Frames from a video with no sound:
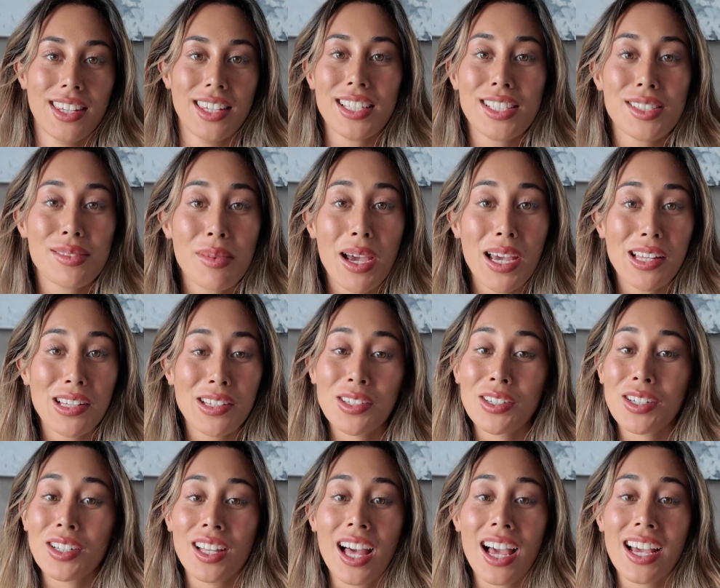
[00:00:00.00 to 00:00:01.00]
This might
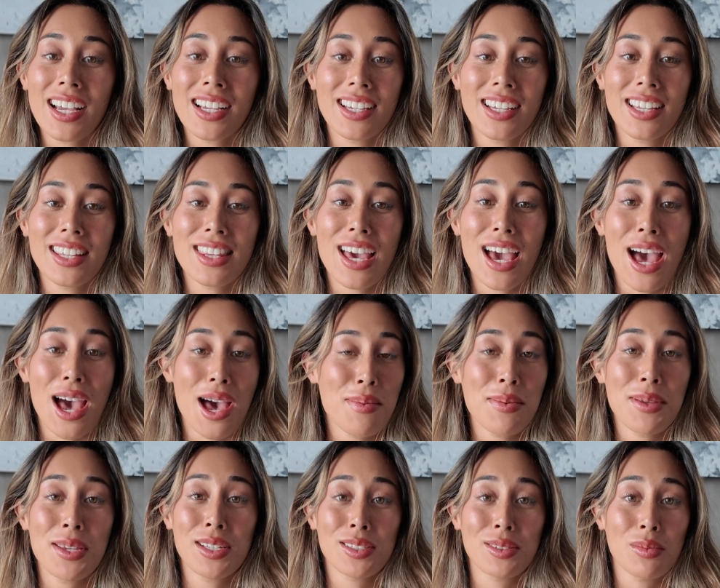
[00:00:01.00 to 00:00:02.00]
look like the
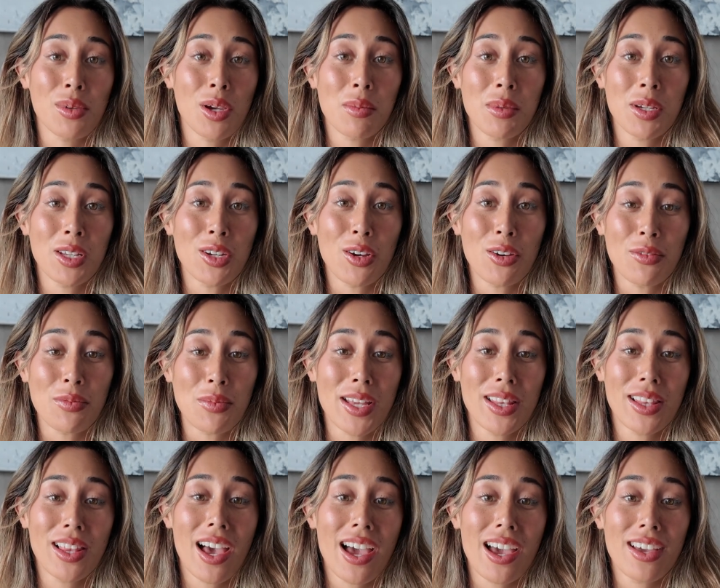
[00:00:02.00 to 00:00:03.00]
happiest moment of my
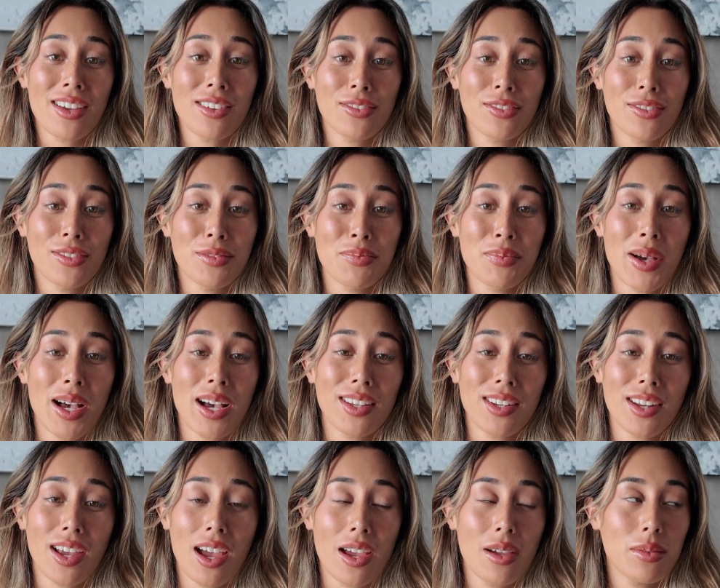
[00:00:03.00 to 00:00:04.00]
life,
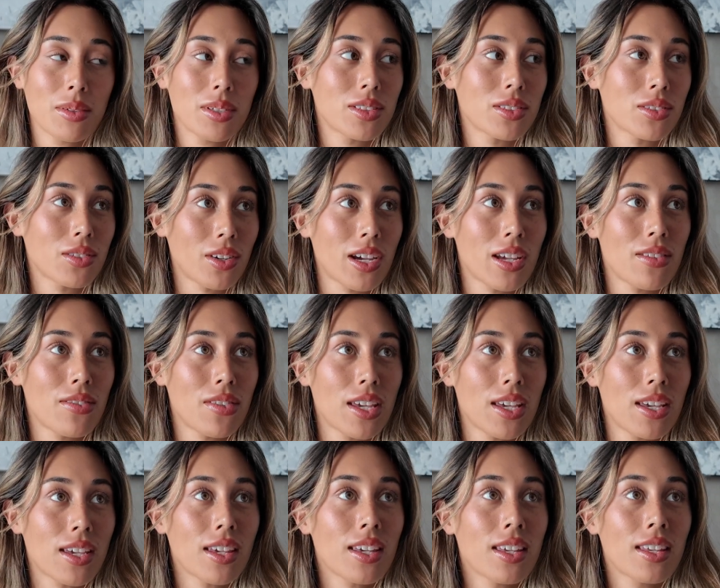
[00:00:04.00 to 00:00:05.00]
but I was
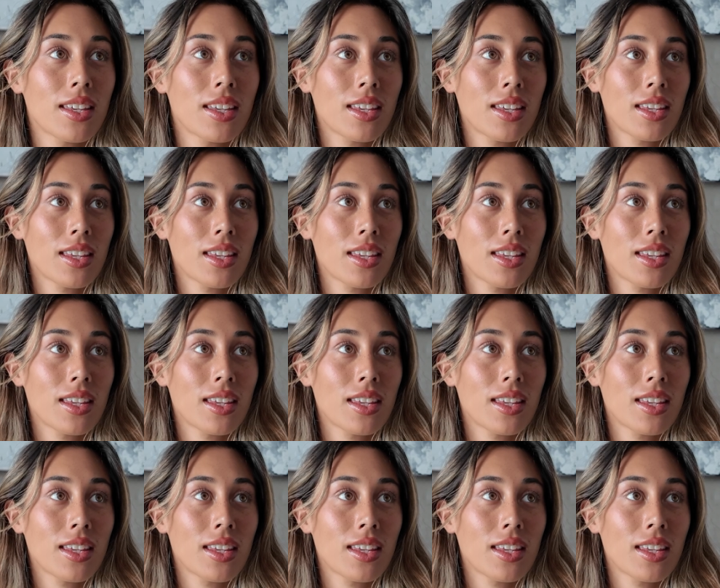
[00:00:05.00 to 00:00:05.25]
grieving